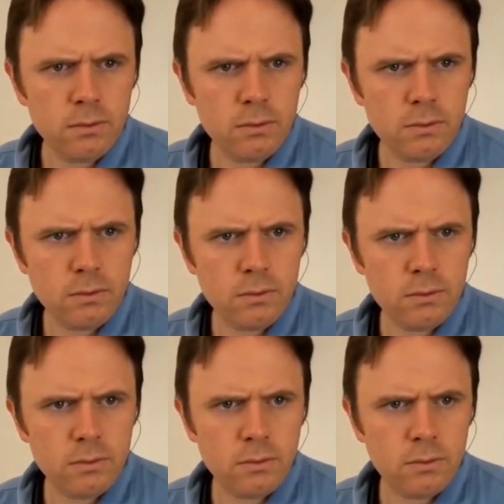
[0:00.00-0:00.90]

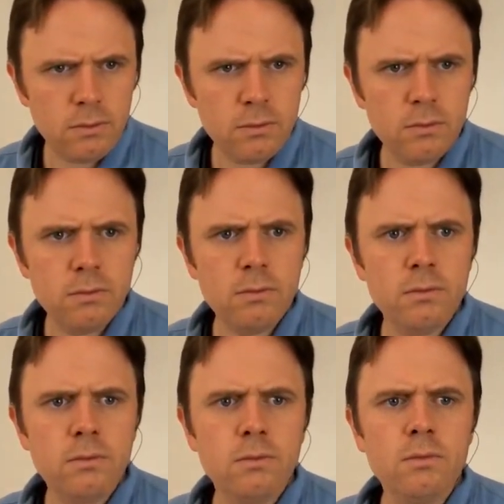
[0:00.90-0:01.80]

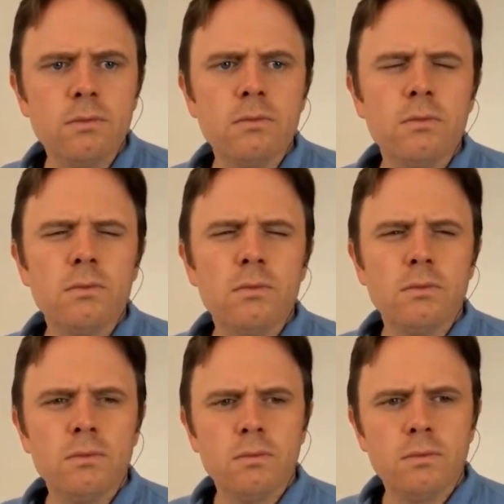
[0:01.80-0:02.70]

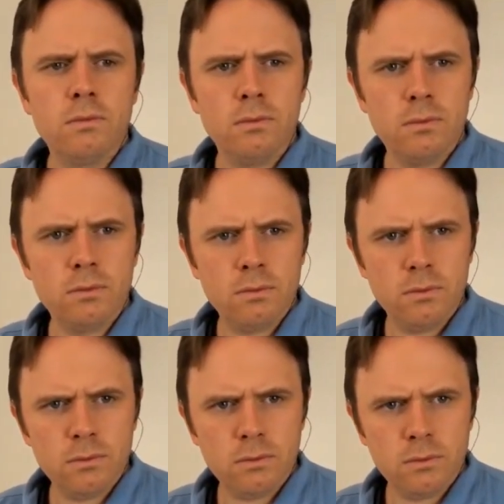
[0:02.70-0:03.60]

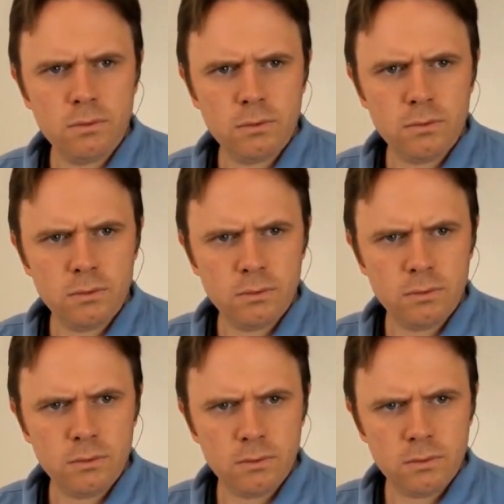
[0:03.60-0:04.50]

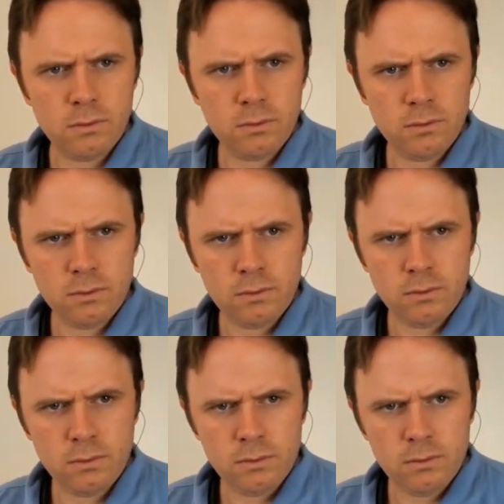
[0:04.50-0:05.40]

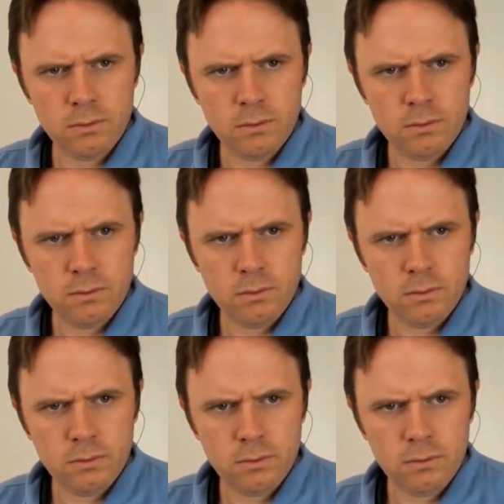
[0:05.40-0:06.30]

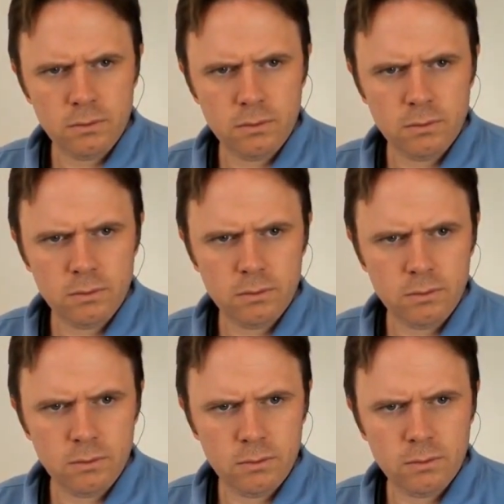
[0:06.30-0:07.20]
[no speech]